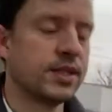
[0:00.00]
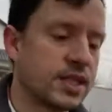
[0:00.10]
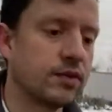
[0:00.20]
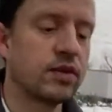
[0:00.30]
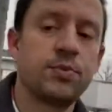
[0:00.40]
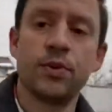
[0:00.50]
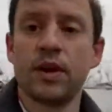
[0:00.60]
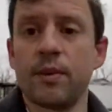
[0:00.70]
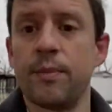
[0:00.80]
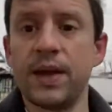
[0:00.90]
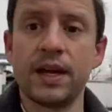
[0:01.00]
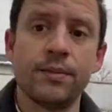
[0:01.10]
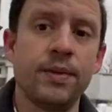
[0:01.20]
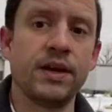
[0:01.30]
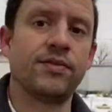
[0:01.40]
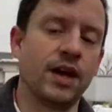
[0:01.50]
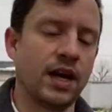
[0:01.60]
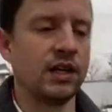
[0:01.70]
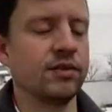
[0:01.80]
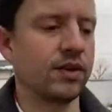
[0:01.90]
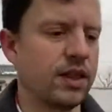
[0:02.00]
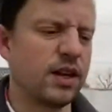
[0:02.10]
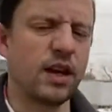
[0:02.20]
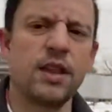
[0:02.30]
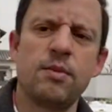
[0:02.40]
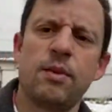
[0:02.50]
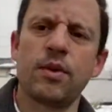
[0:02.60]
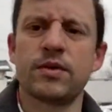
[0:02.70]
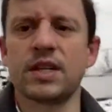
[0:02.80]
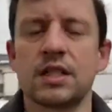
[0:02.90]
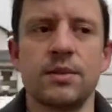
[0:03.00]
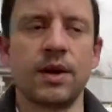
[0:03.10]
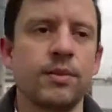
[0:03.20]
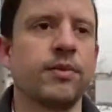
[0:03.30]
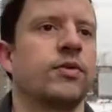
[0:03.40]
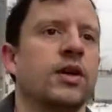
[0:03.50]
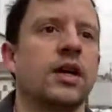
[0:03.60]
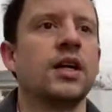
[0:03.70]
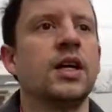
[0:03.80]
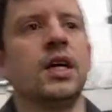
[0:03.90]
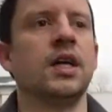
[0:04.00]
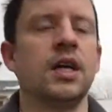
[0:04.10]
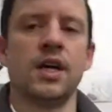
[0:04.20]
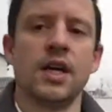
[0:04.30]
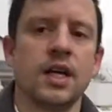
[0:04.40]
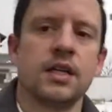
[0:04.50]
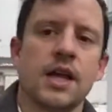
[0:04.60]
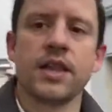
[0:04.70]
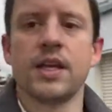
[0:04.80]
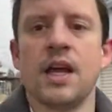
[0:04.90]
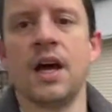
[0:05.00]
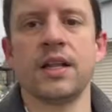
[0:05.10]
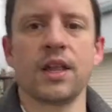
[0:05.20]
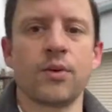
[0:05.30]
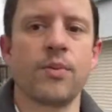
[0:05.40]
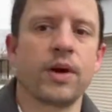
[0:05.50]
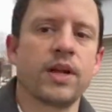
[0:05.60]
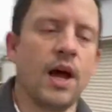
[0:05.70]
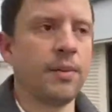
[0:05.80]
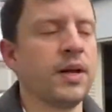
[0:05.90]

Silver Spoon I'm a big fan of. I think maybe we've talked about it before, now that we bring it up.